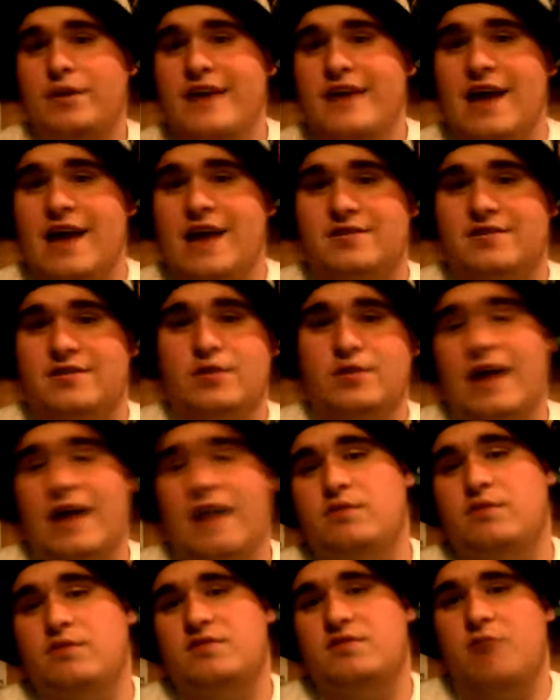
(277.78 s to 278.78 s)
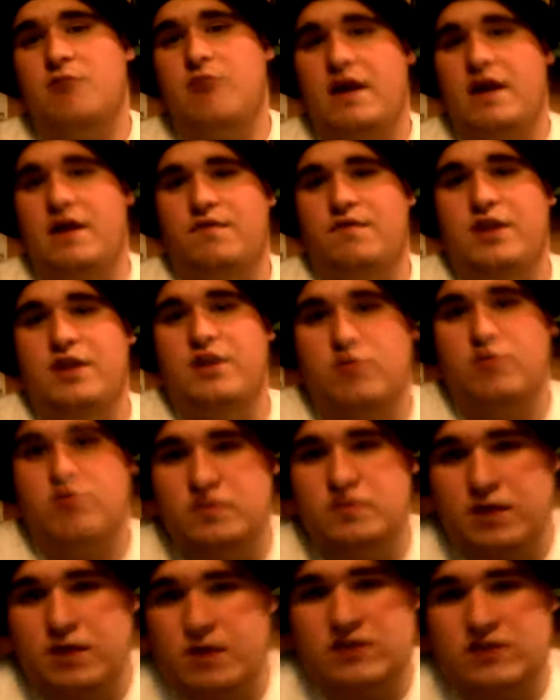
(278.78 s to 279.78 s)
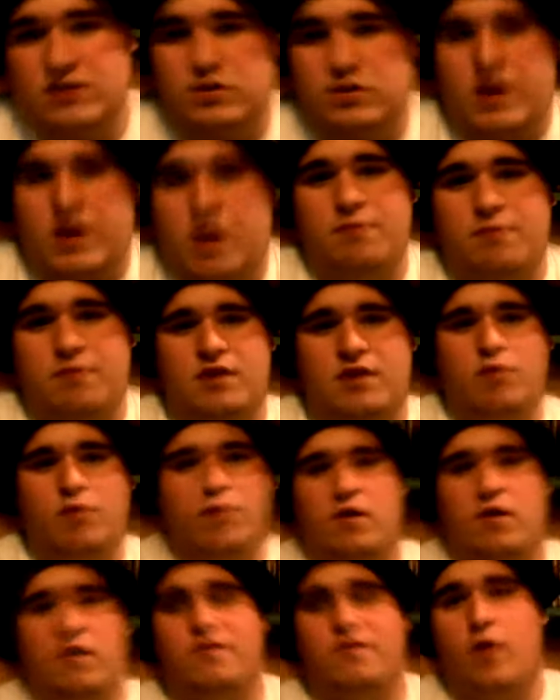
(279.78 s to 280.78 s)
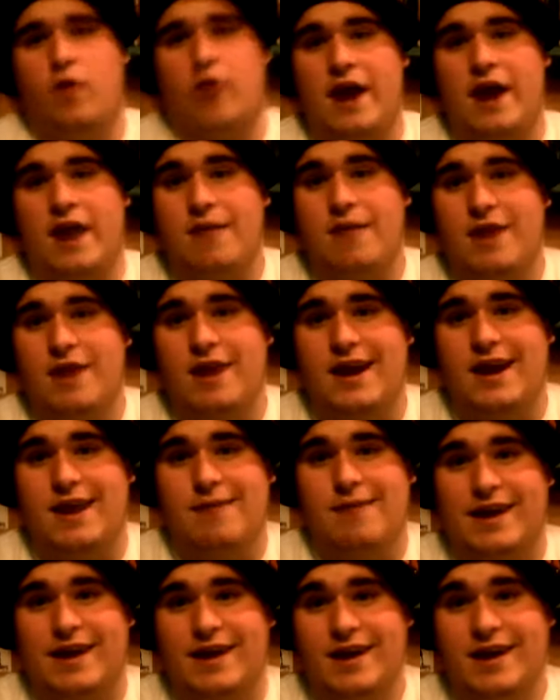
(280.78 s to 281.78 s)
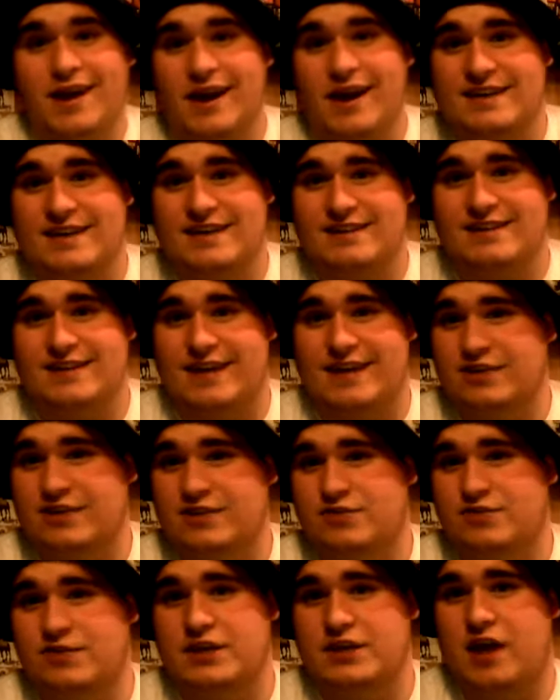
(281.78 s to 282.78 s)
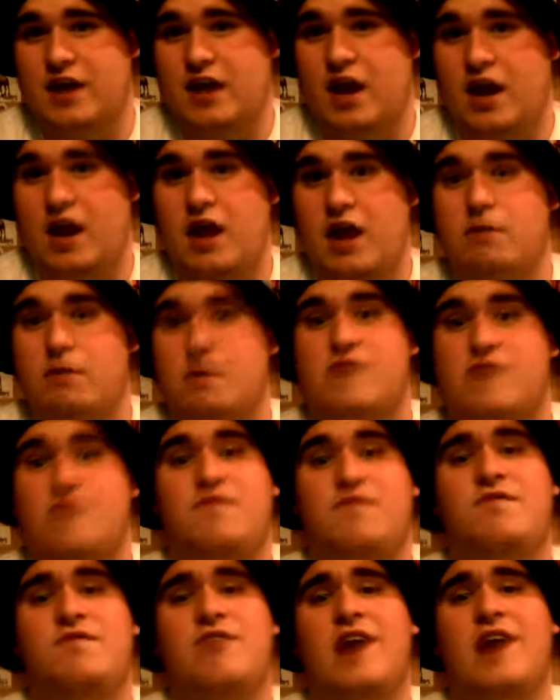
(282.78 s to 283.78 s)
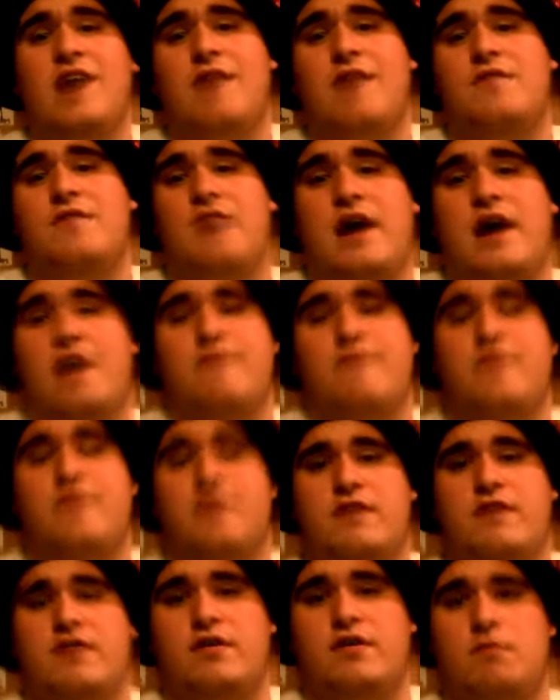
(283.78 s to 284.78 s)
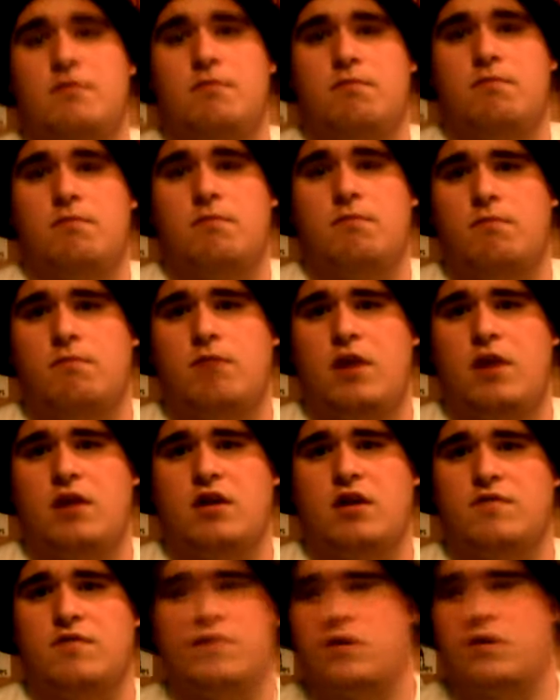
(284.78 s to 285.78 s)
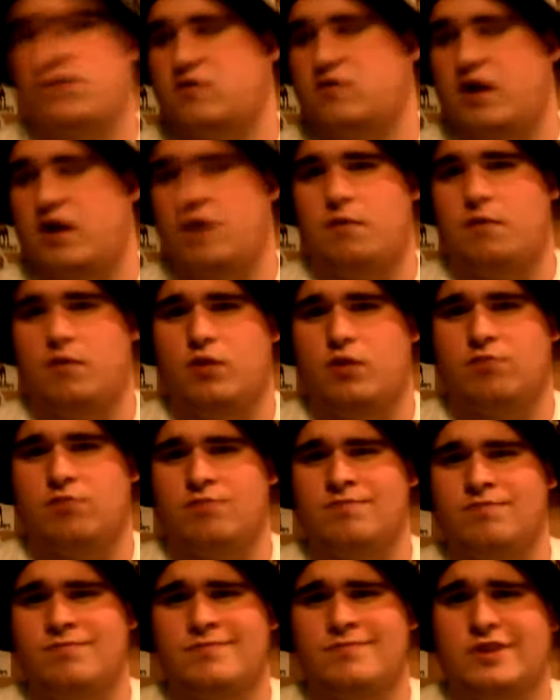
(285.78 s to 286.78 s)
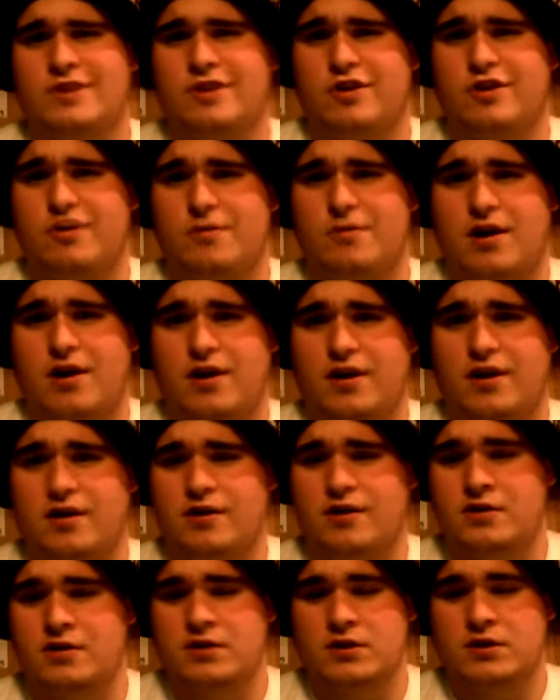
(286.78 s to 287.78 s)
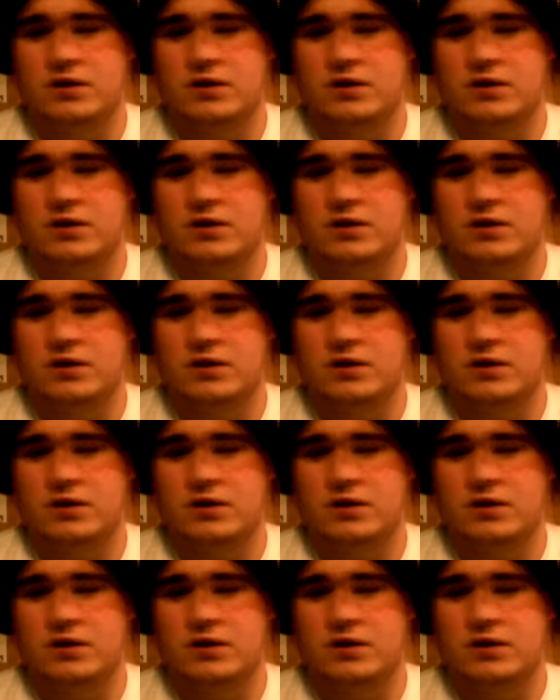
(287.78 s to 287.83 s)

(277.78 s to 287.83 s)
yeah, so that was my video response to MP14Anime and my contest entry and my top 5 favorite manga of all time, well, current manga.